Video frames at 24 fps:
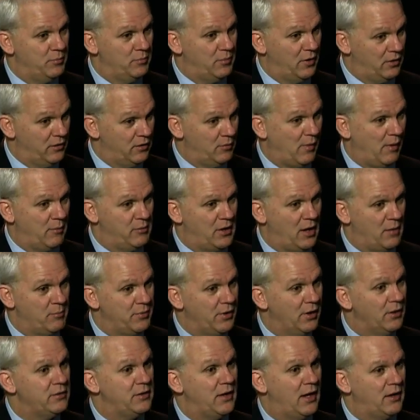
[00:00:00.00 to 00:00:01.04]
they're maybe not
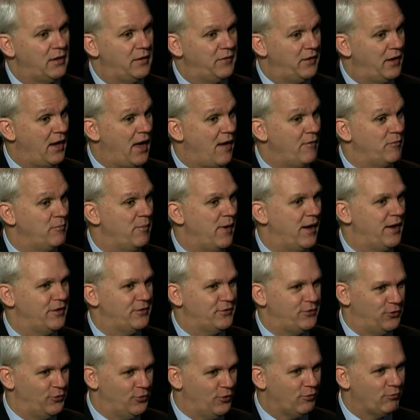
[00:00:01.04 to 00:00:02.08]
built yet, and they haven't made
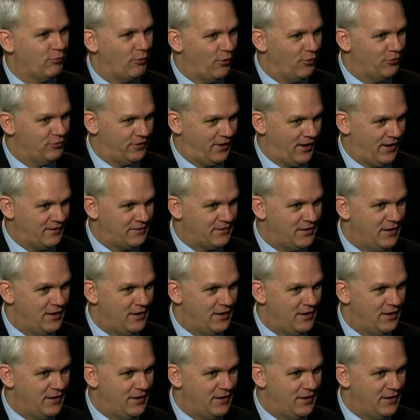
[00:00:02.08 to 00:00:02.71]
it to your rolls yet,